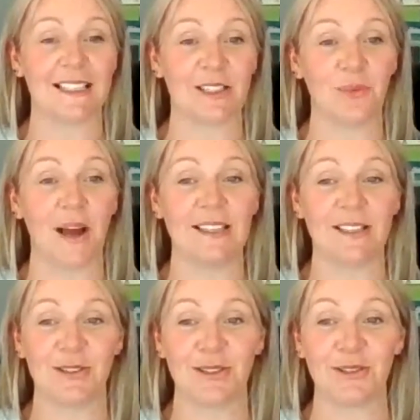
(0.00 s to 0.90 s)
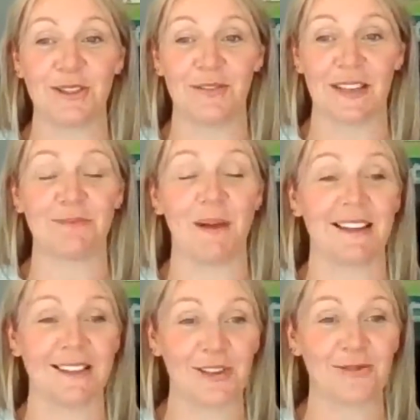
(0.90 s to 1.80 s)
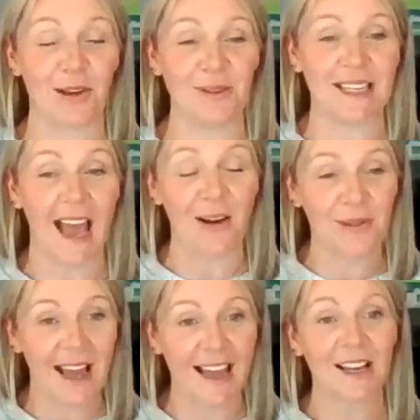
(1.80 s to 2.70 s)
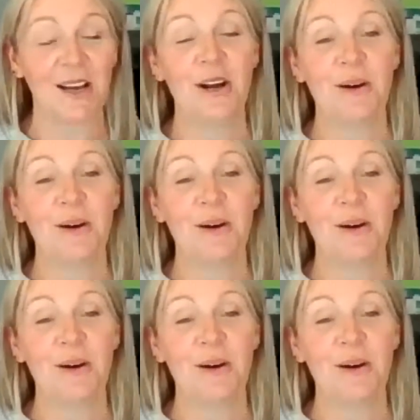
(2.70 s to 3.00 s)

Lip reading: It's a way to sort of expand and grow your network.